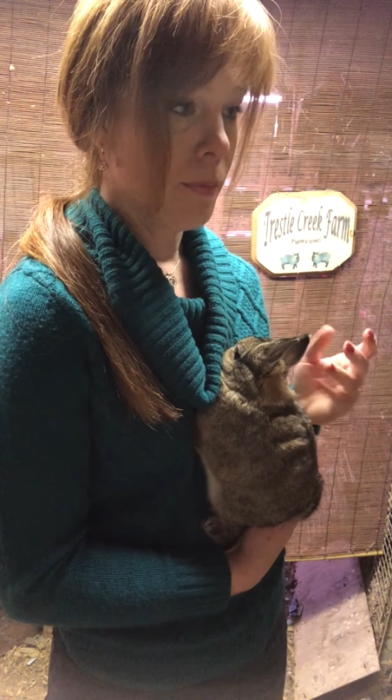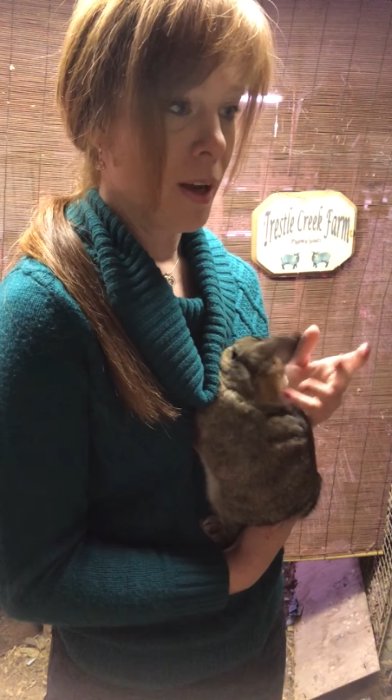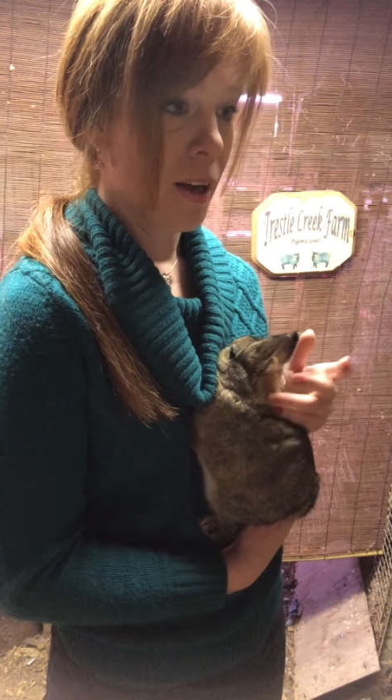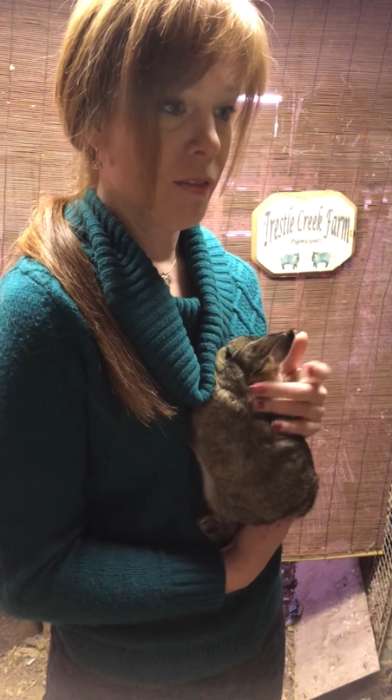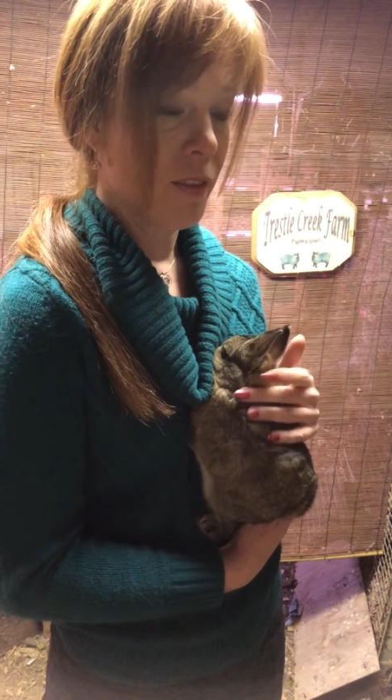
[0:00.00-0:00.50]

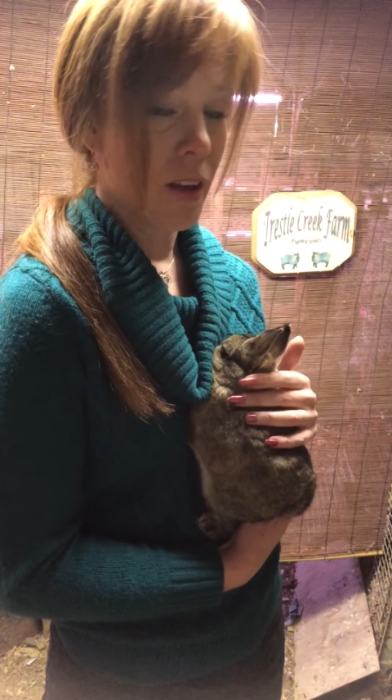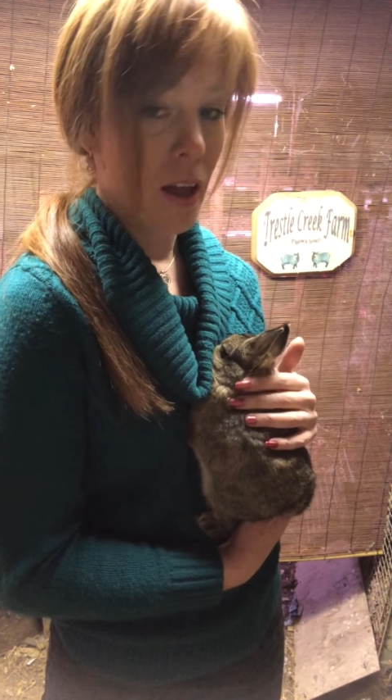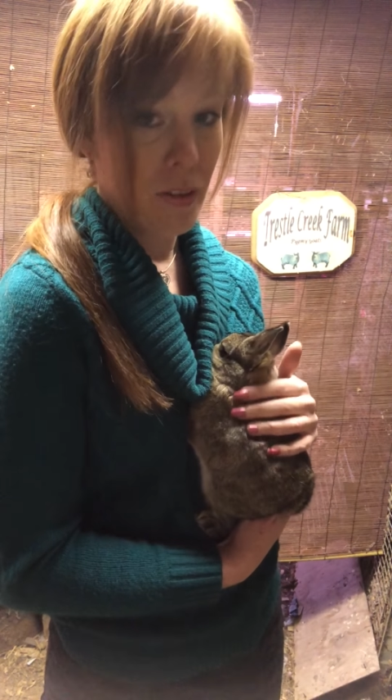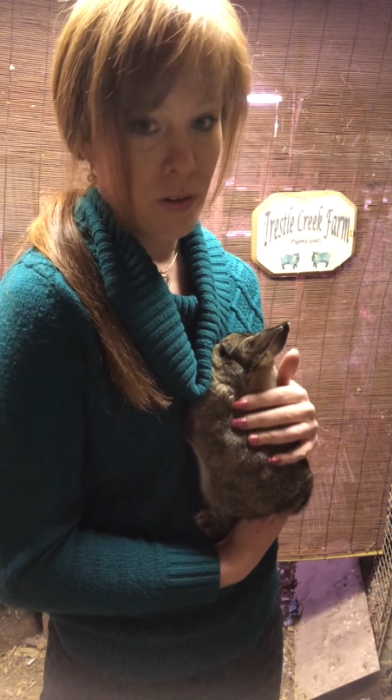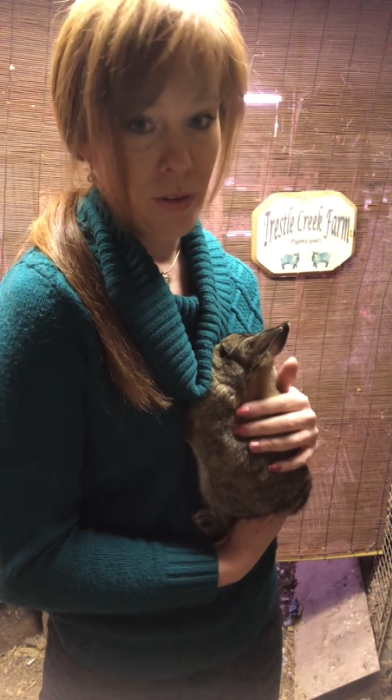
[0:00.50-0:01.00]
have
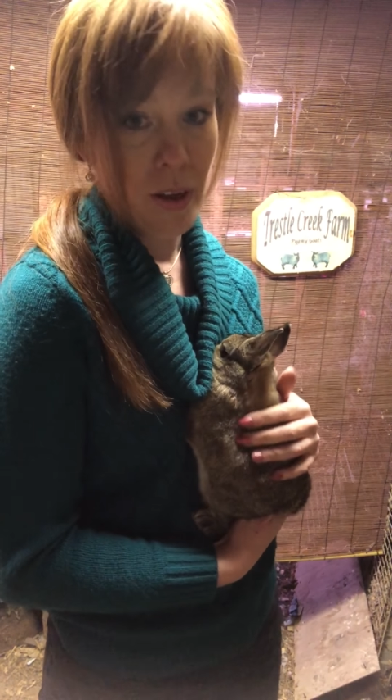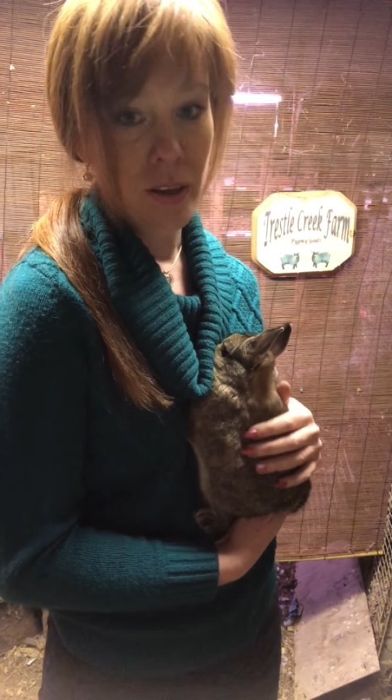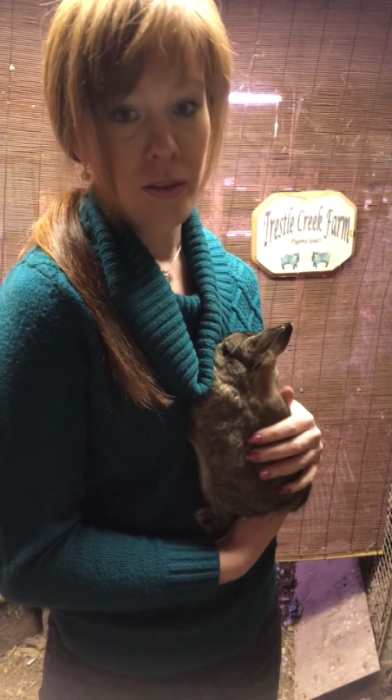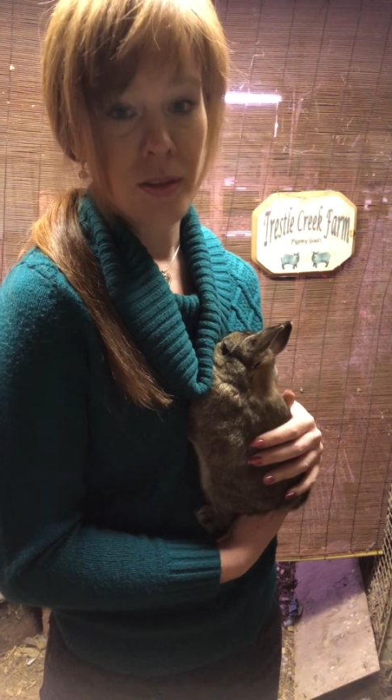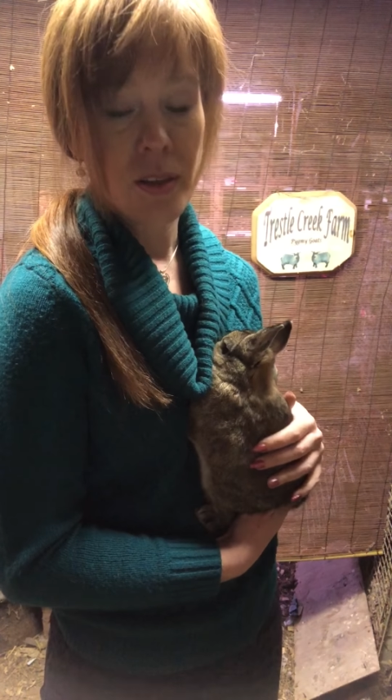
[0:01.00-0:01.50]
other
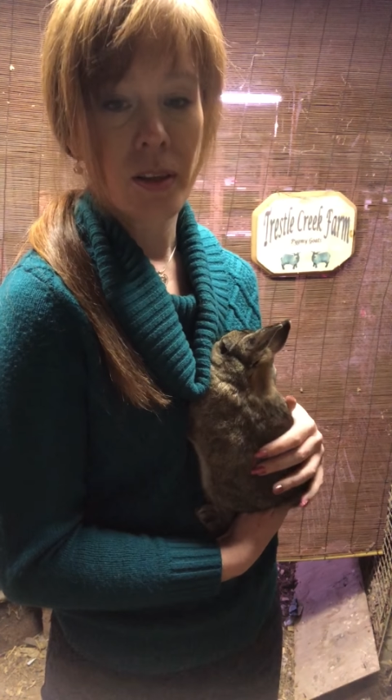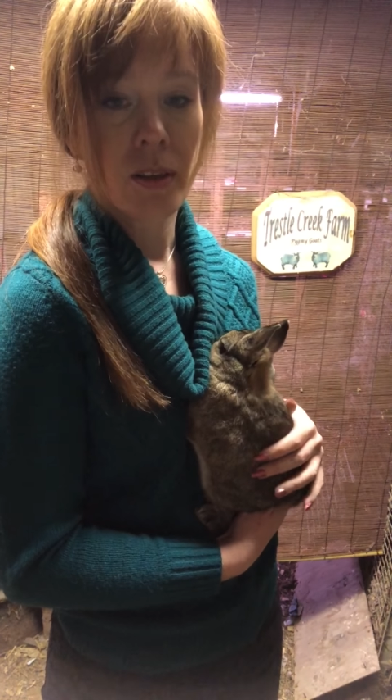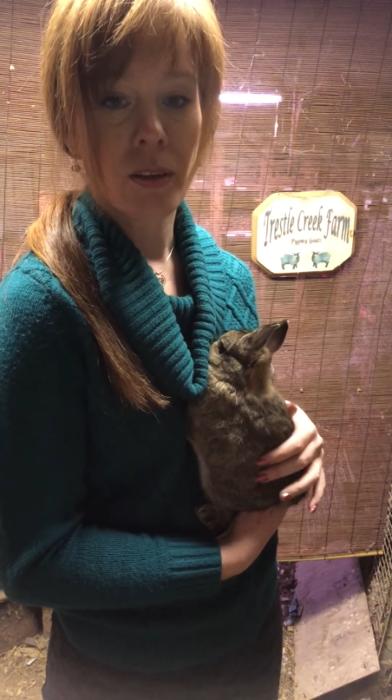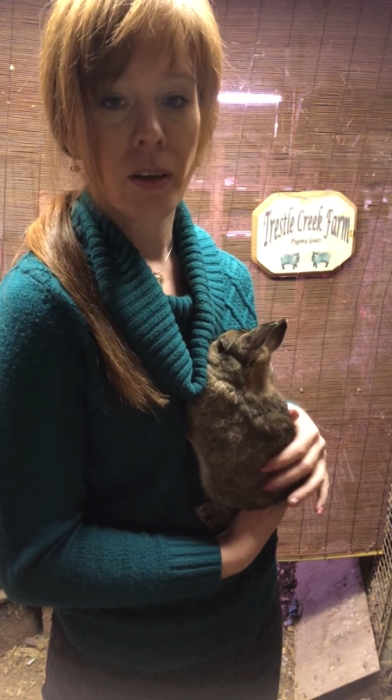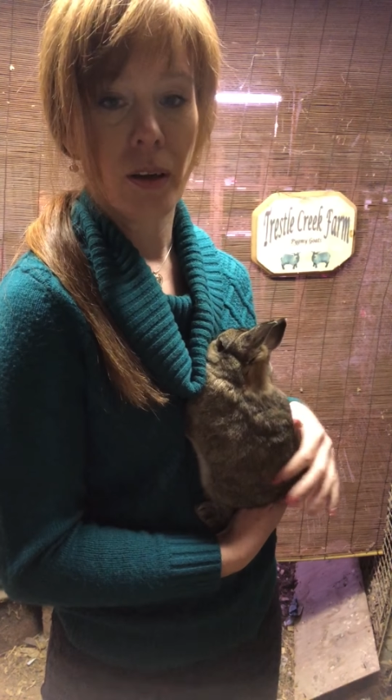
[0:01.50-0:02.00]
things
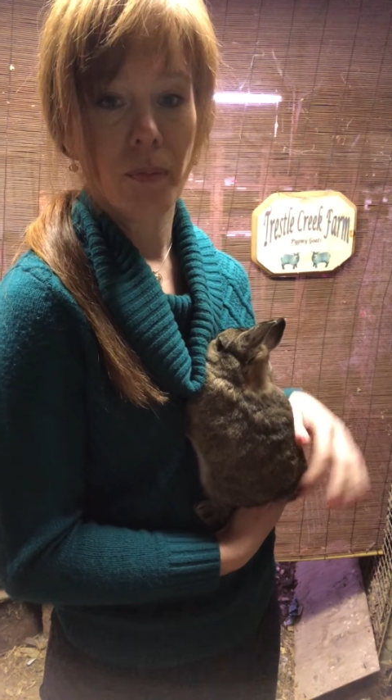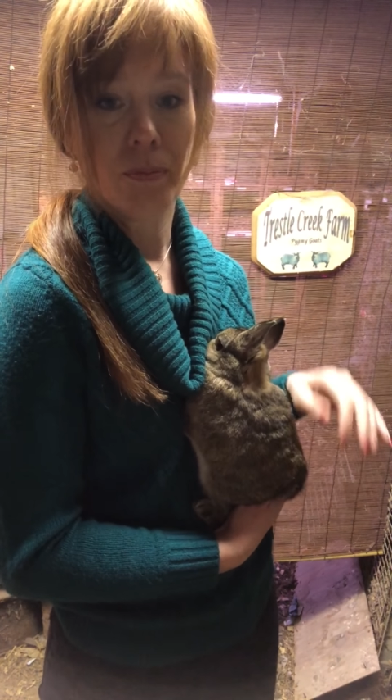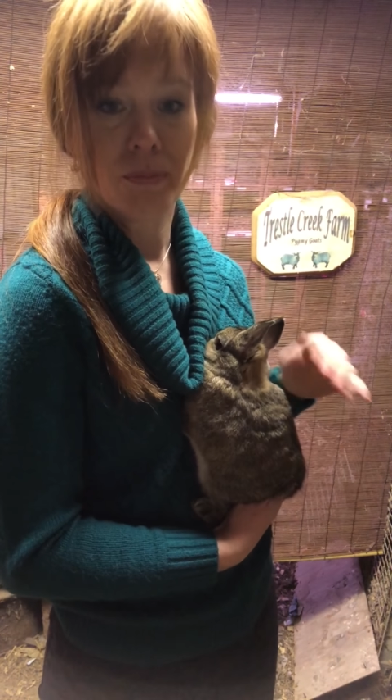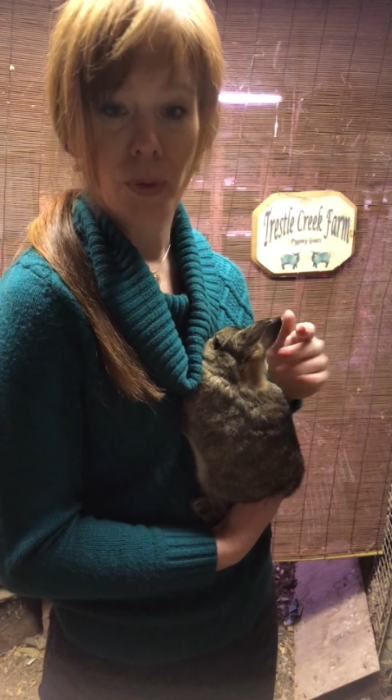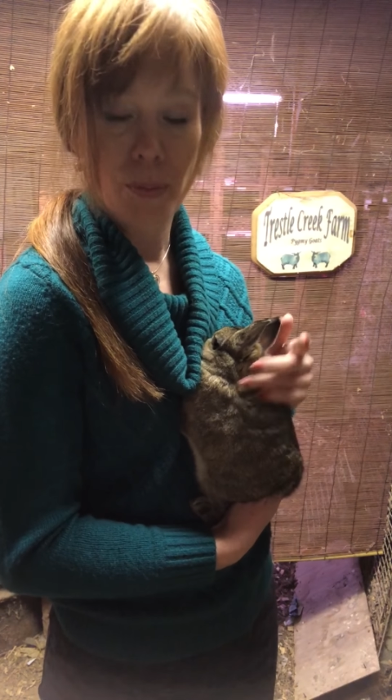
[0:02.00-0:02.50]

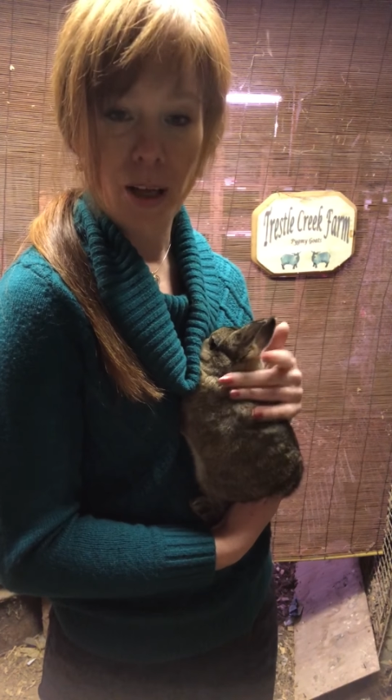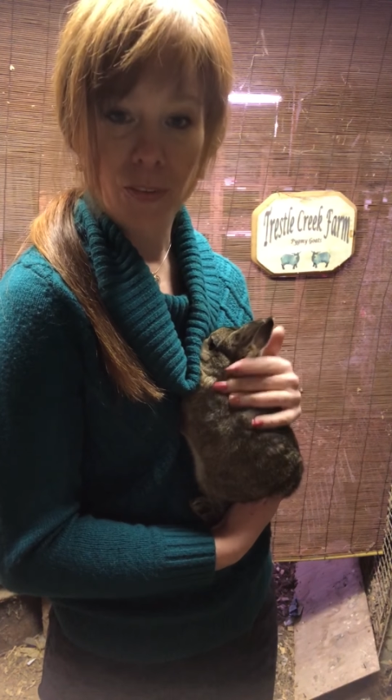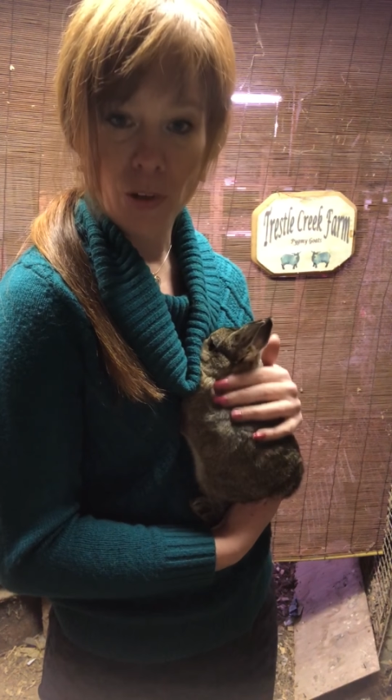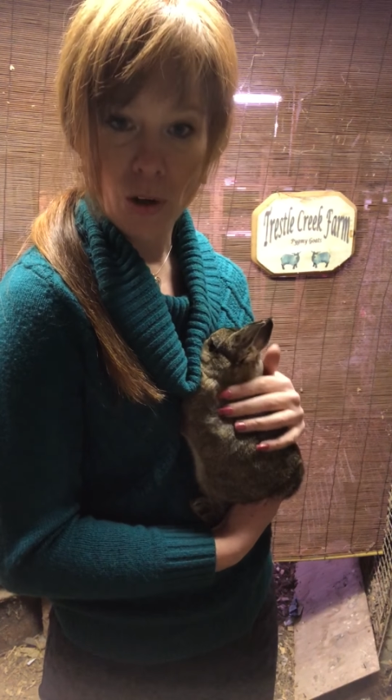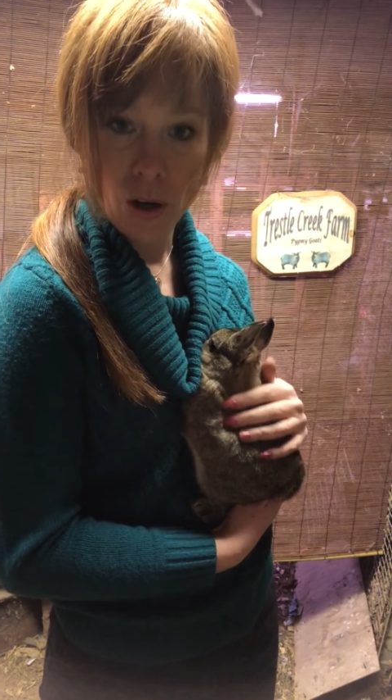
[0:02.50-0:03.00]
about
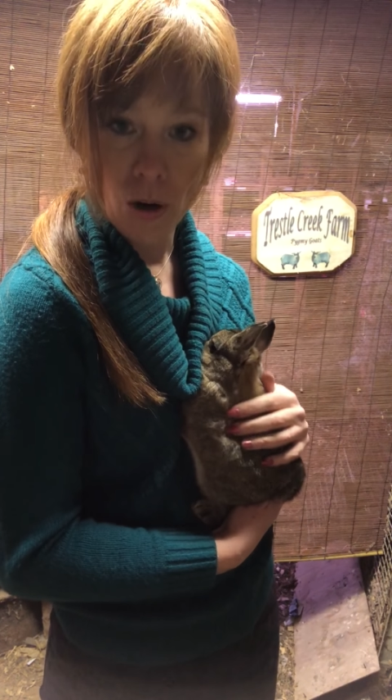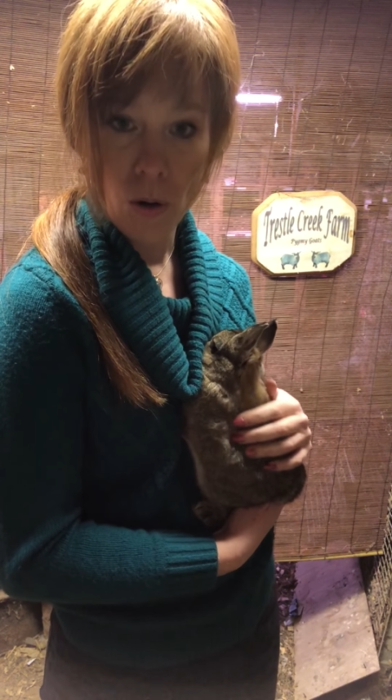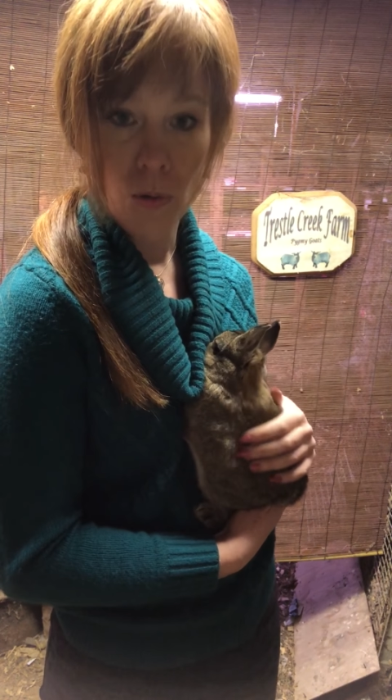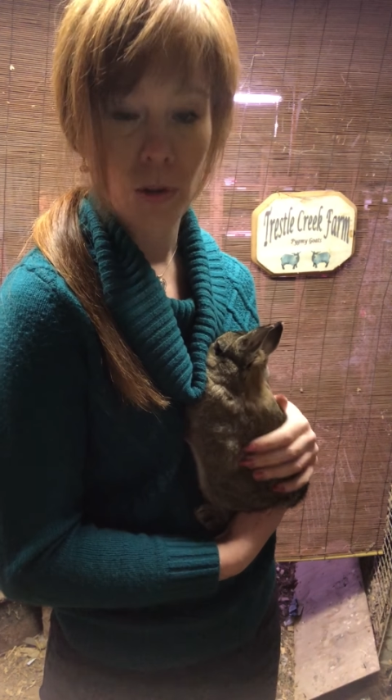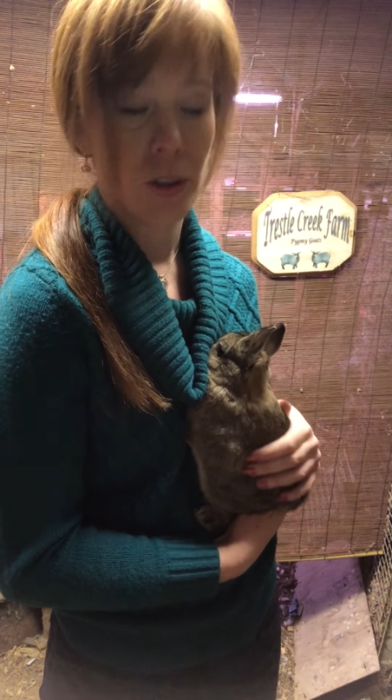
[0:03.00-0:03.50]
their
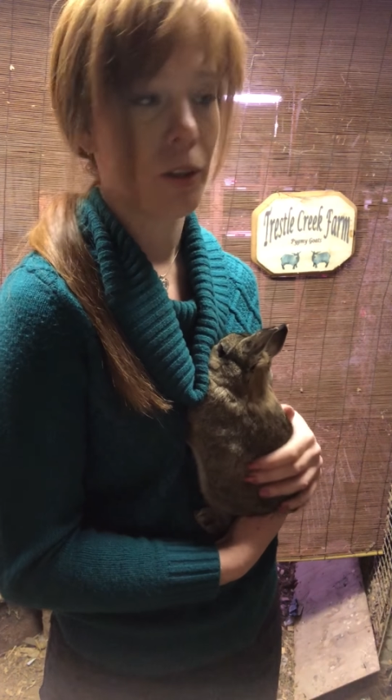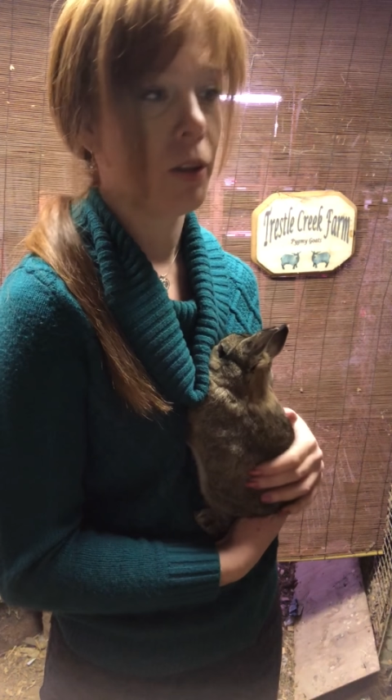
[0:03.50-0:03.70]
coat,